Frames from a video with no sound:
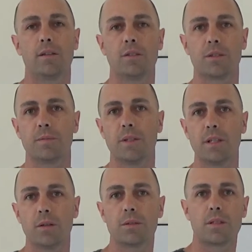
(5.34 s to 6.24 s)
do some
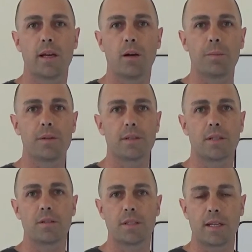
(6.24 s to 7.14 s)
videos to help us
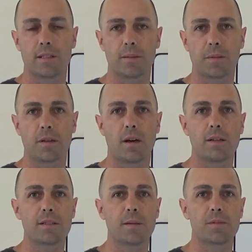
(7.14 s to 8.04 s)
understand some of the
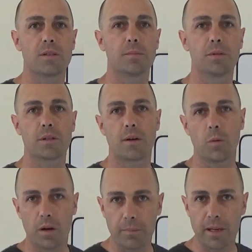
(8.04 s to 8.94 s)
concepts in the book. I
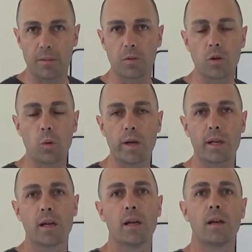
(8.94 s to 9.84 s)
want to make them
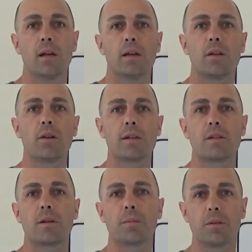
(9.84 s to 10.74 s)
quick. You guys
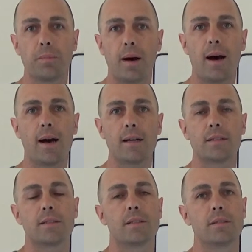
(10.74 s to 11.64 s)
are able to
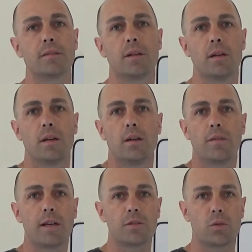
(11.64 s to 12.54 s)
pause and
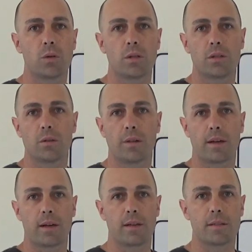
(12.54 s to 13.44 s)
fast forward and do all
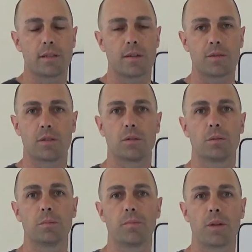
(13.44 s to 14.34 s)
that kind of stuff,
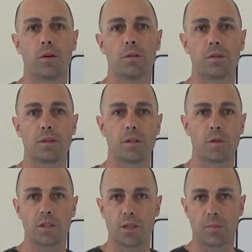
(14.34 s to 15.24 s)
so hopefully if
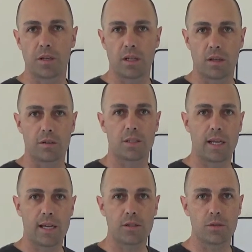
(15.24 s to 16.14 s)
there's something you didn't
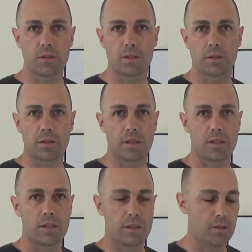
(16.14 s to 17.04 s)
understand, you
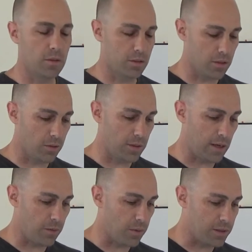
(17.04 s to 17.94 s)
can slow it
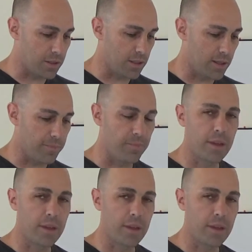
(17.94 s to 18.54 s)
down and watch it again.